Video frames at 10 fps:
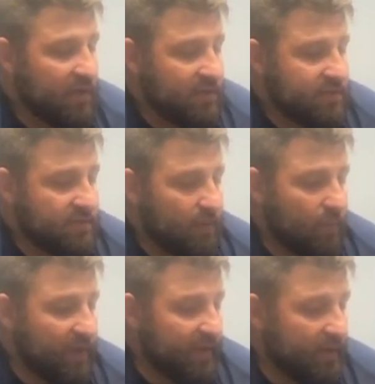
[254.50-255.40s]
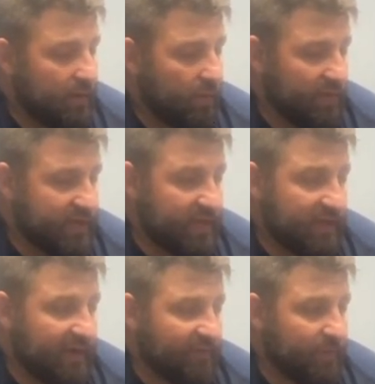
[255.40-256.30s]
some way. We're taking
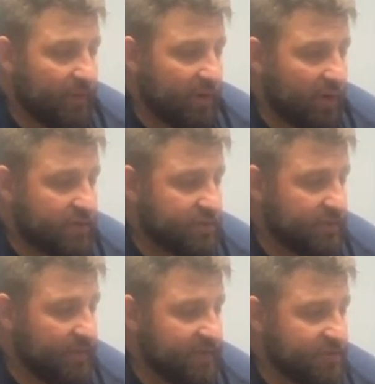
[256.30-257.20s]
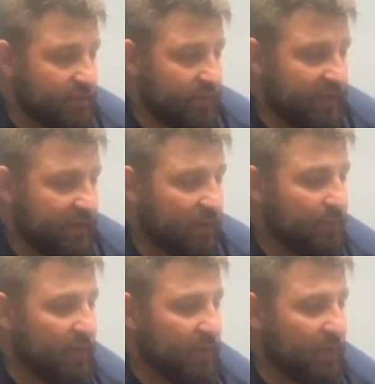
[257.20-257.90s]
every precaution to make sure we don't,